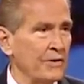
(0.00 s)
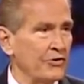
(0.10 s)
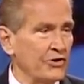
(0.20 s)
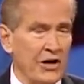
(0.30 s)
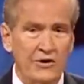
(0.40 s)

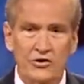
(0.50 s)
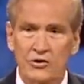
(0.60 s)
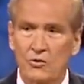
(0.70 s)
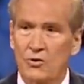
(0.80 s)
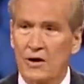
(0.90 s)
Sunday
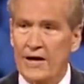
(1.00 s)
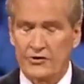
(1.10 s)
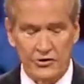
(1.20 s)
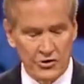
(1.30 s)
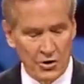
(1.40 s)
school
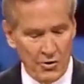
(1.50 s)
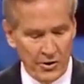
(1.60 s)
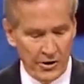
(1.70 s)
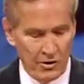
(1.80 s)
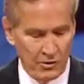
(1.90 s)
classes go
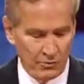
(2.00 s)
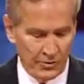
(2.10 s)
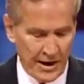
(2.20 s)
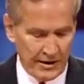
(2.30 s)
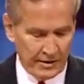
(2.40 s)
on and on
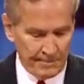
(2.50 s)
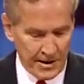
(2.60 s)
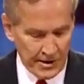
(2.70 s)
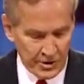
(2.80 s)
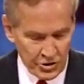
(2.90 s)
without
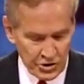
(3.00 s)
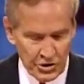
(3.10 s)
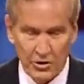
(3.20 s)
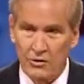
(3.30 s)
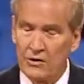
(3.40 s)
being
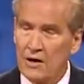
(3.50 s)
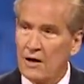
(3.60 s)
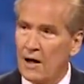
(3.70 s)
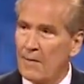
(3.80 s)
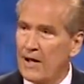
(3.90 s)
concerned
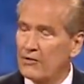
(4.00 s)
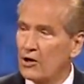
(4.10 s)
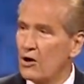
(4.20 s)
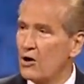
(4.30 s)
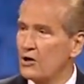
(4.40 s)
about the
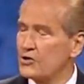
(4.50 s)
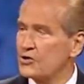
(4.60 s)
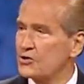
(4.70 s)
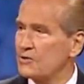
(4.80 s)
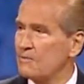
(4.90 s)
lost.